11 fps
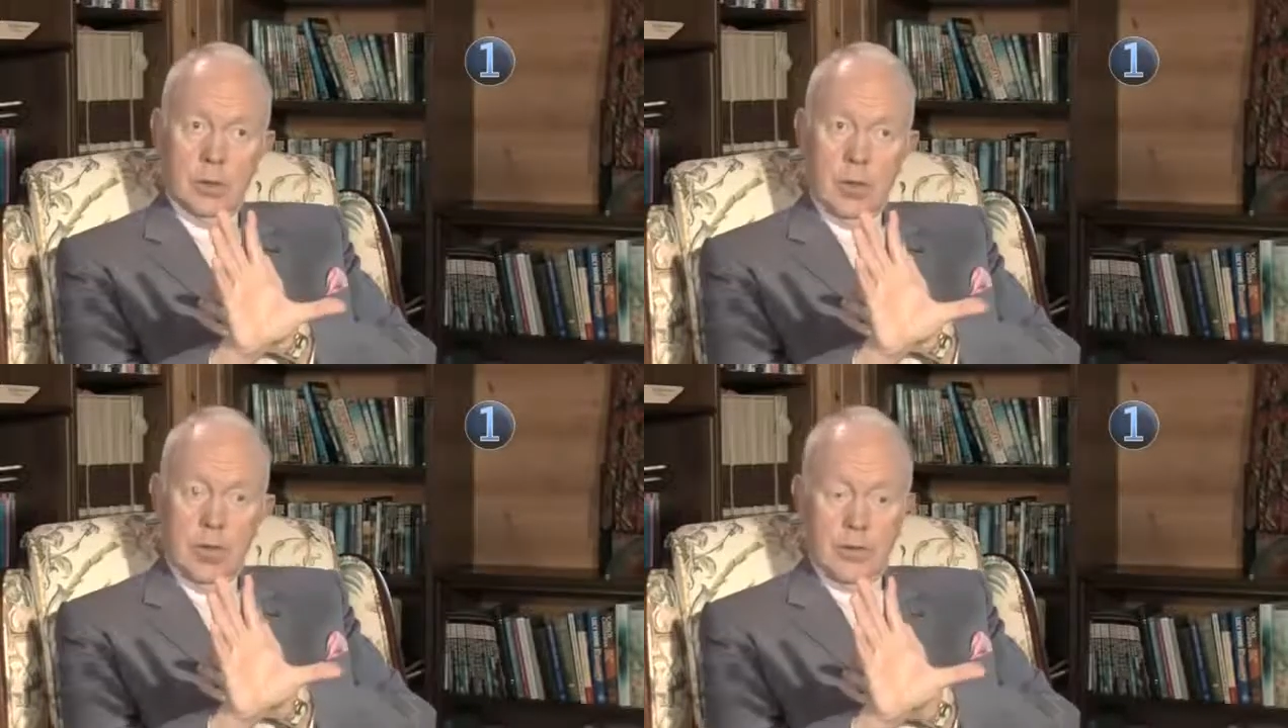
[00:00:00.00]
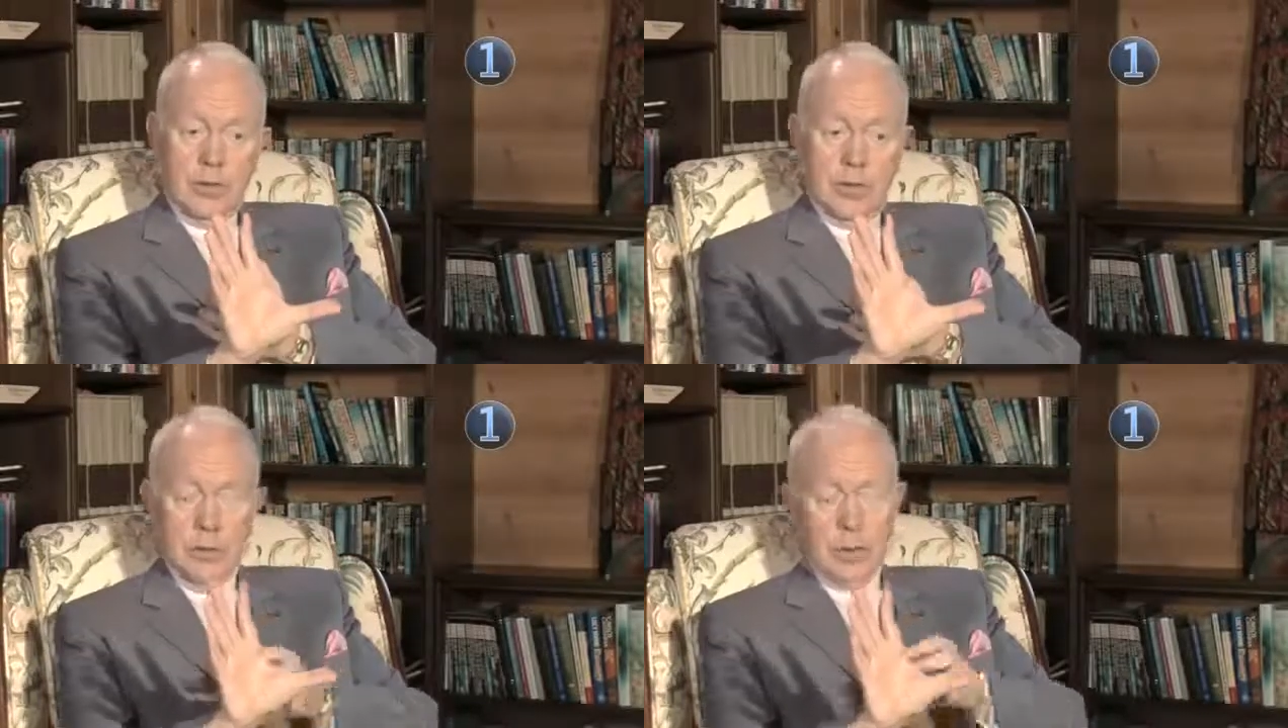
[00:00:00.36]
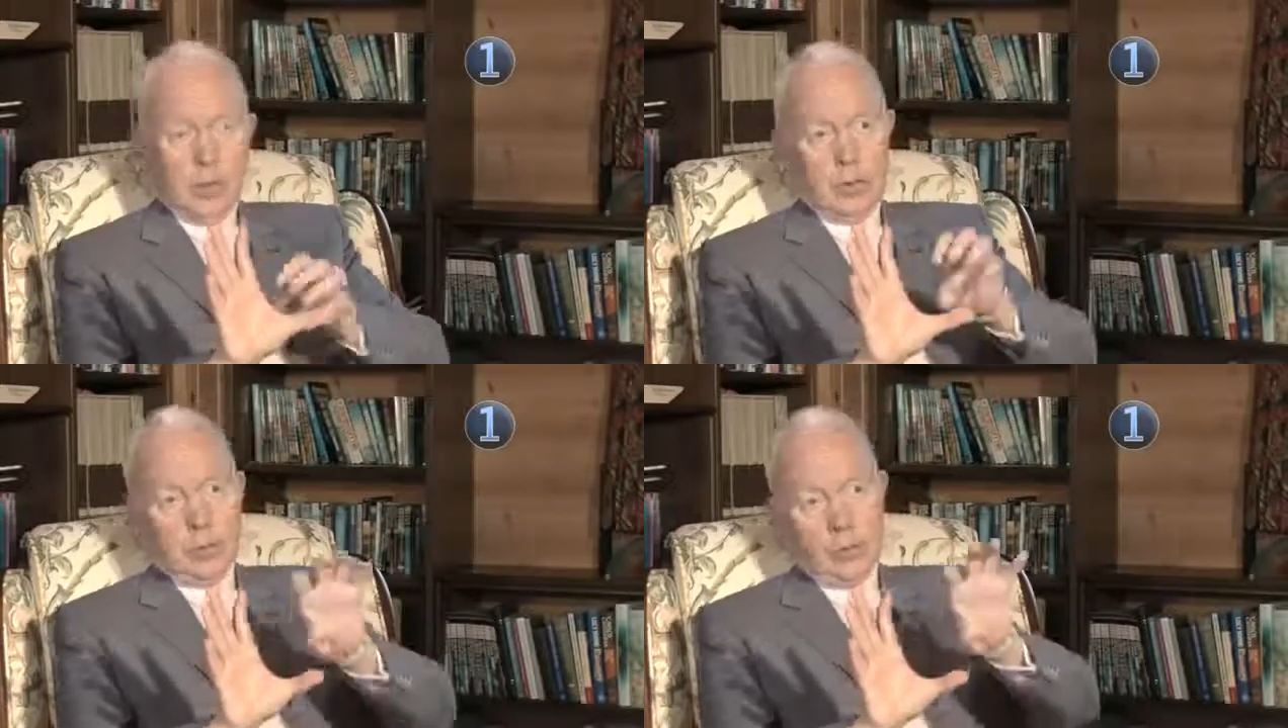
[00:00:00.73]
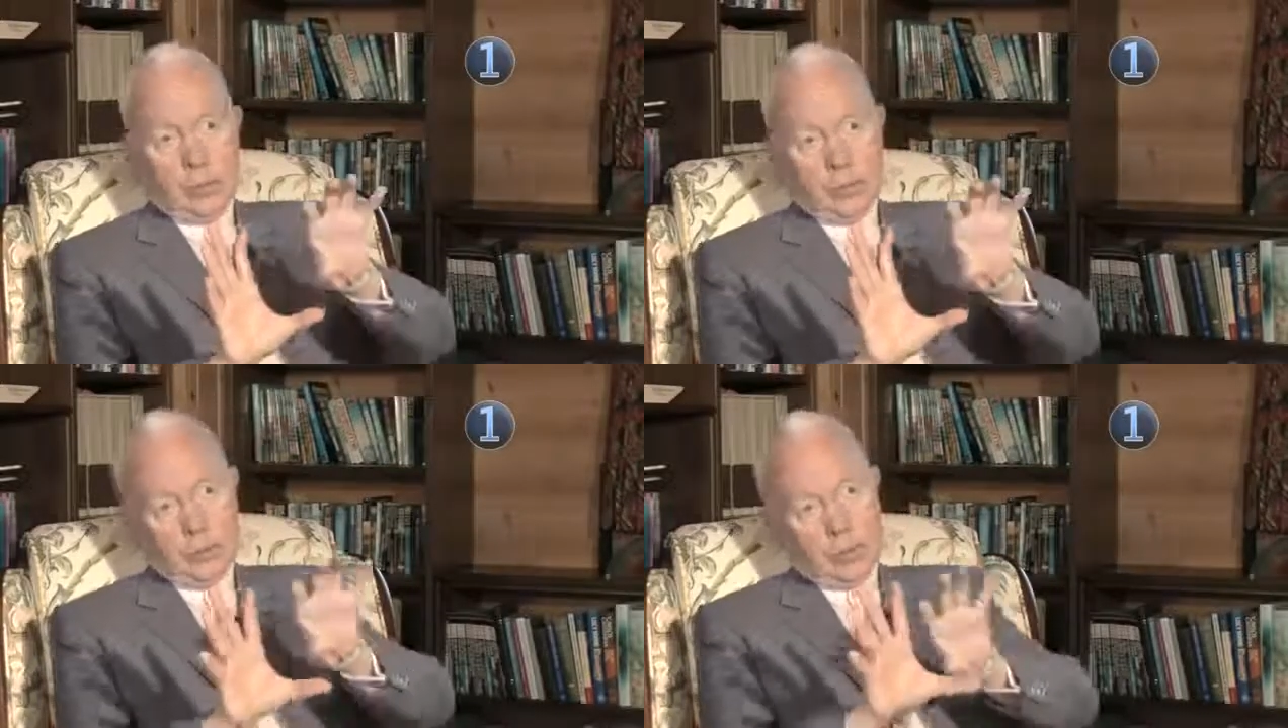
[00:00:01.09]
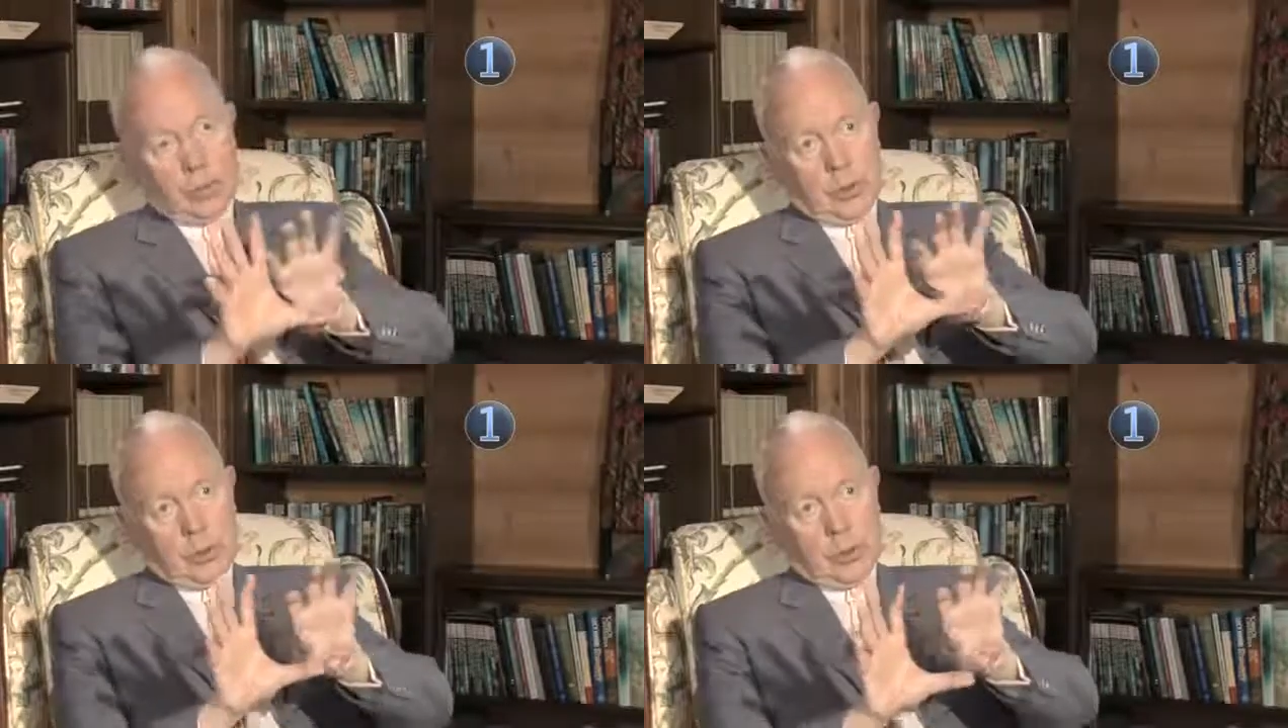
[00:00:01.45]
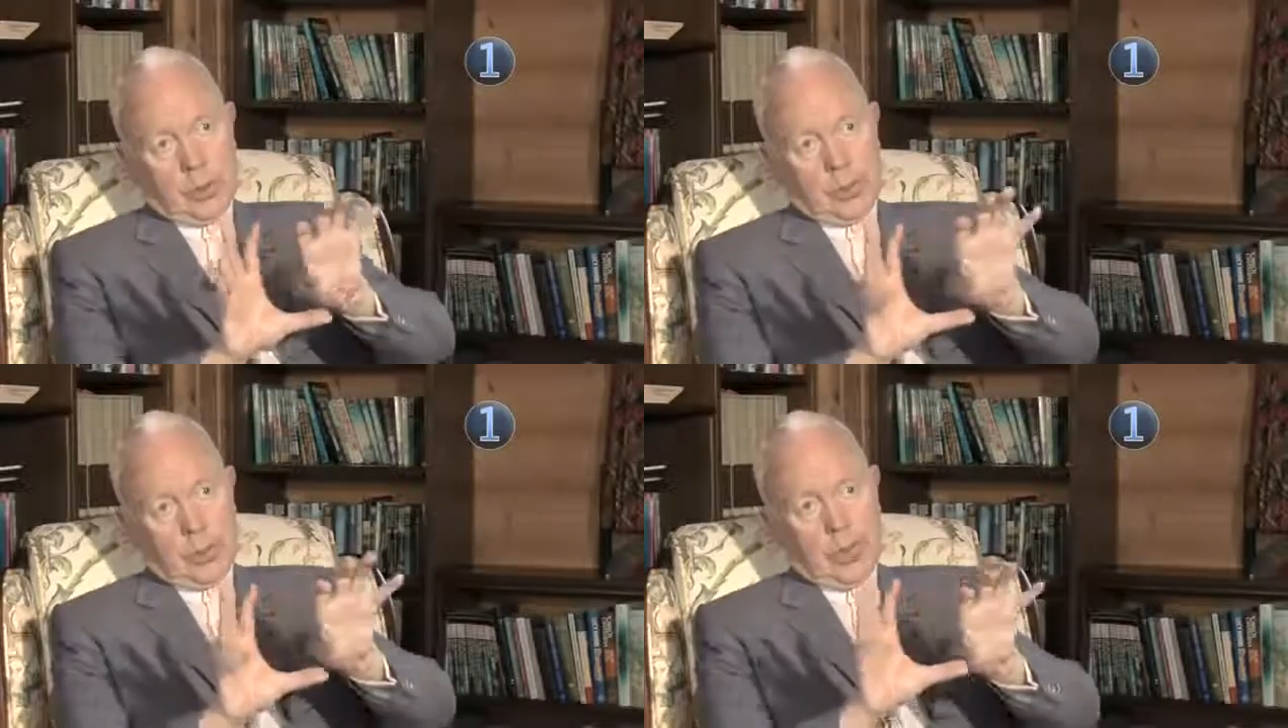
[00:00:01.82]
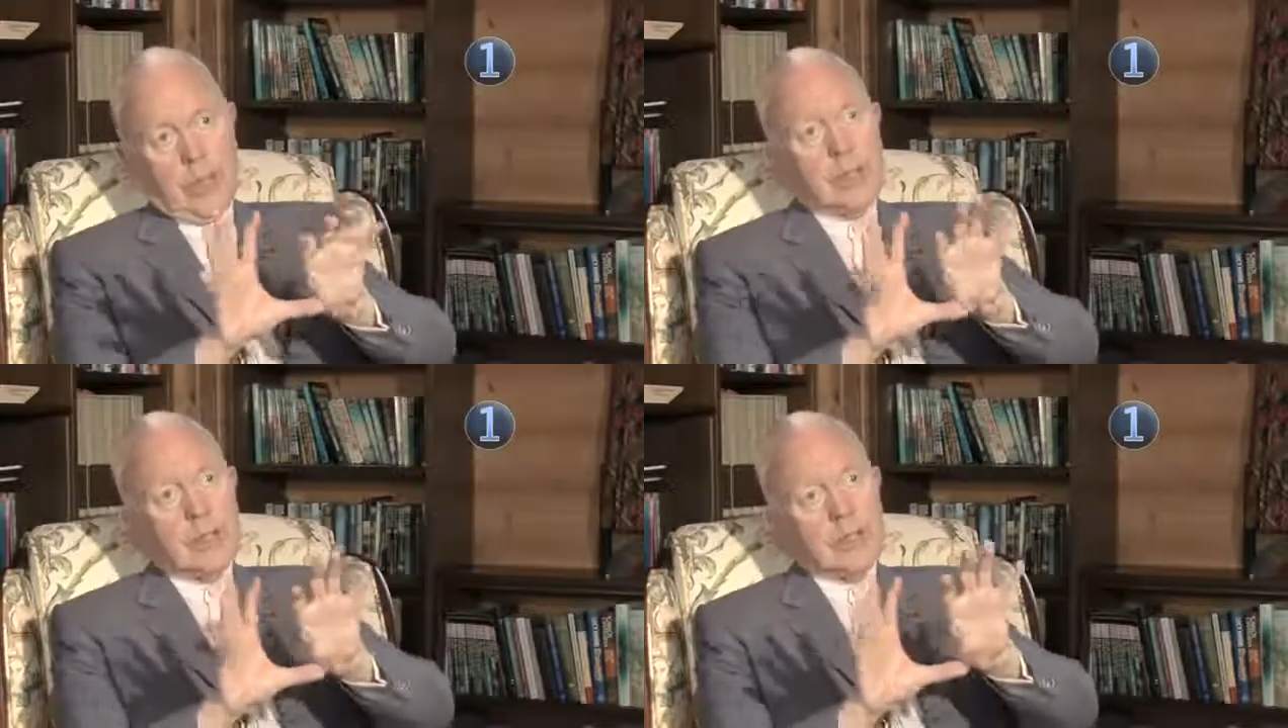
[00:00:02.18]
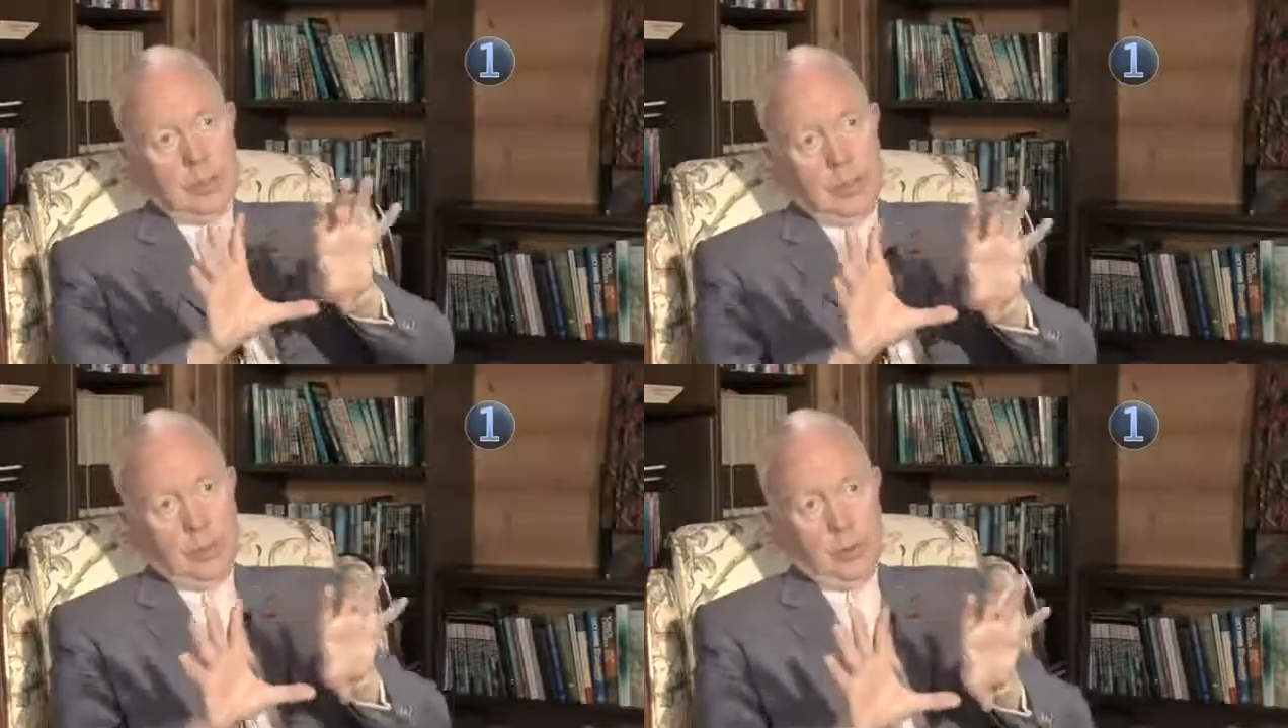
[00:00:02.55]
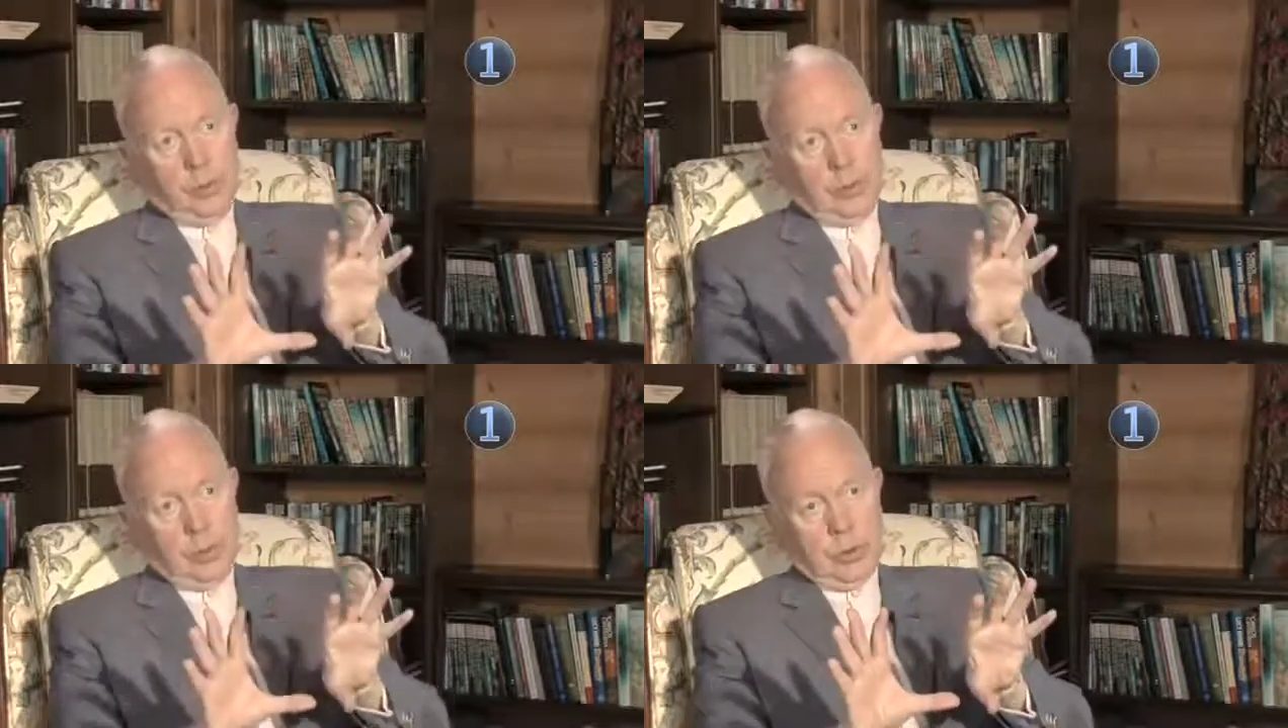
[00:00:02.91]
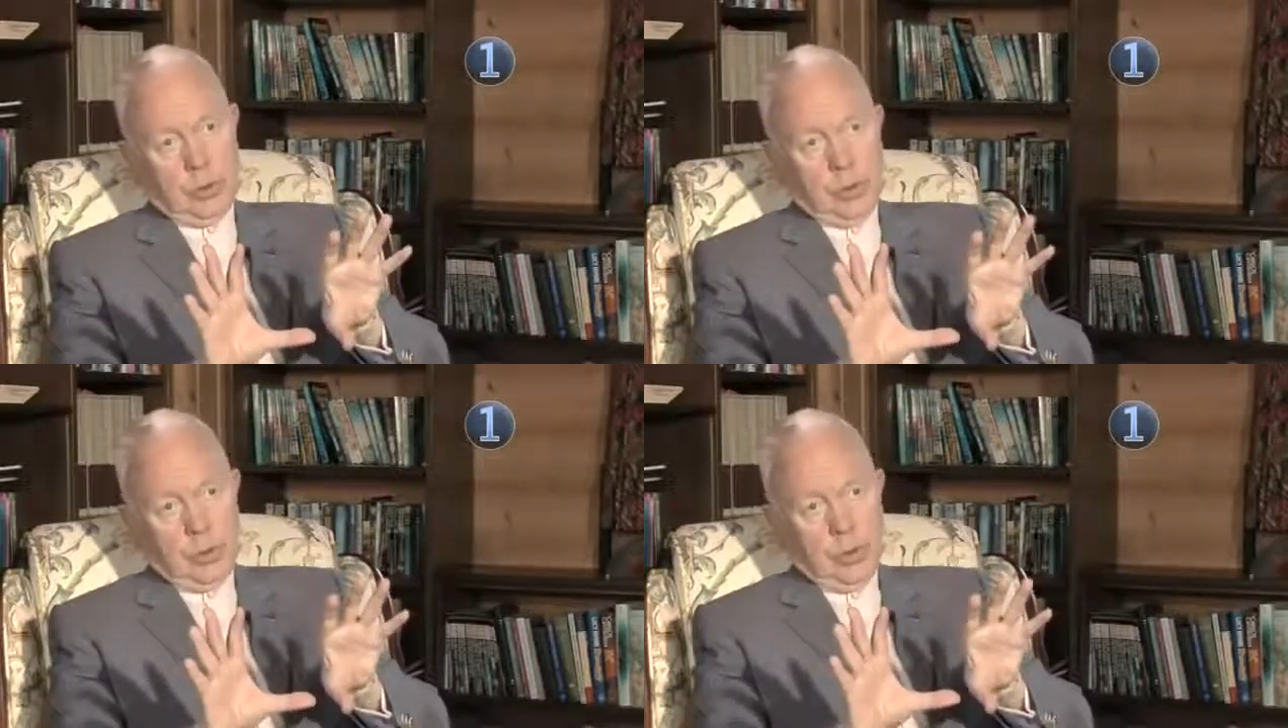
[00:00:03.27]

Other things are important, but not quite as important.